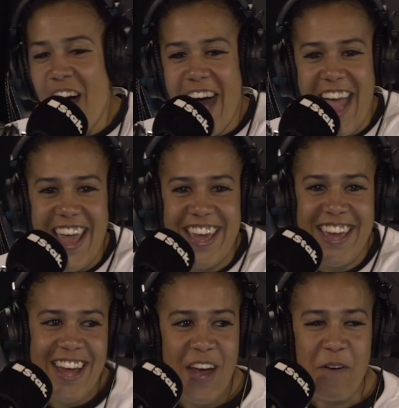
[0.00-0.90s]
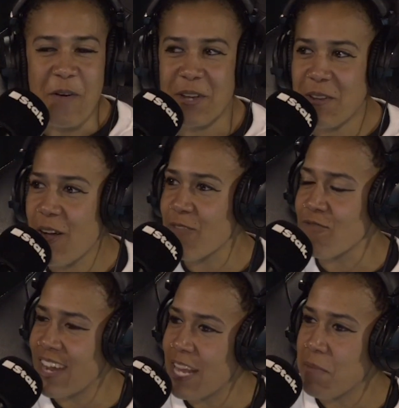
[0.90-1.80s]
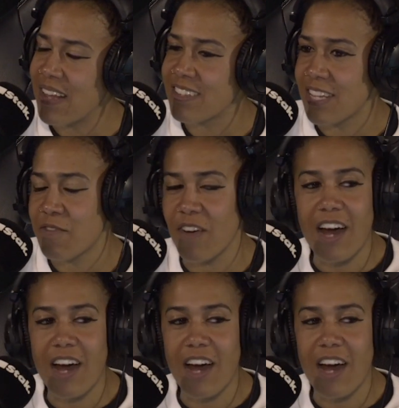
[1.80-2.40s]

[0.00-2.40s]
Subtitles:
I would really beg to differ.